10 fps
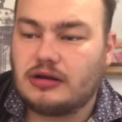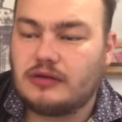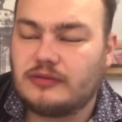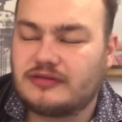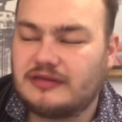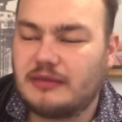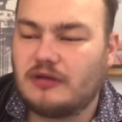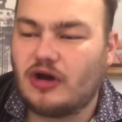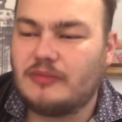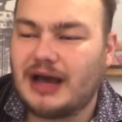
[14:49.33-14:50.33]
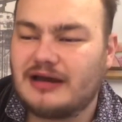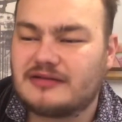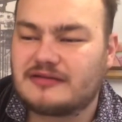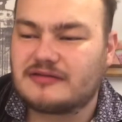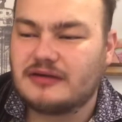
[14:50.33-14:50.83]
what's his name,
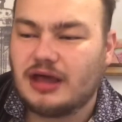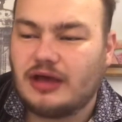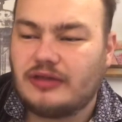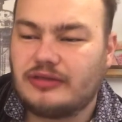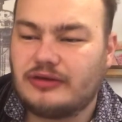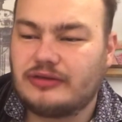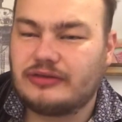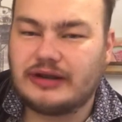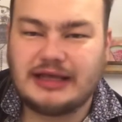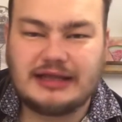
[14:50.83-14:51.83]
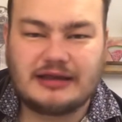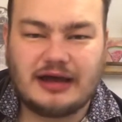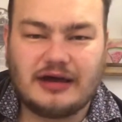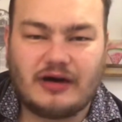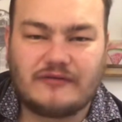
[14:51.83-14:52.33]
Lomax, the
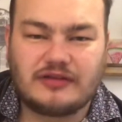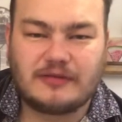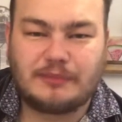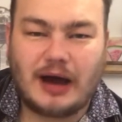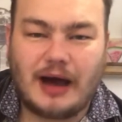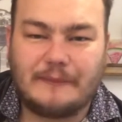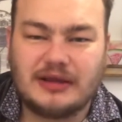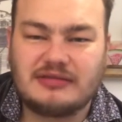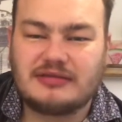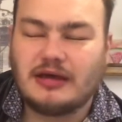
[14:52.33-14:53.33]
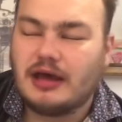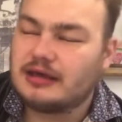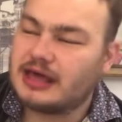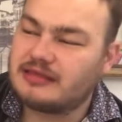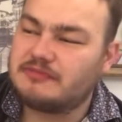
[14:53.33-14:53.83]
leader of the department,
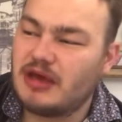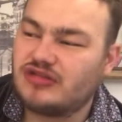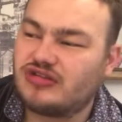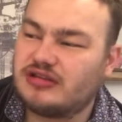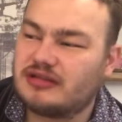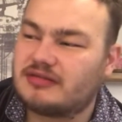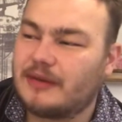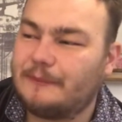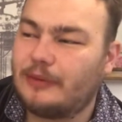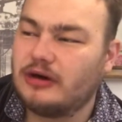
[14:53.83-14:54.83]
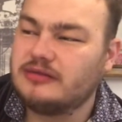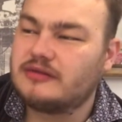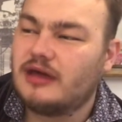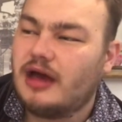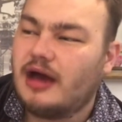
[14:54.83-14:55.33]
gets mentioned at some point.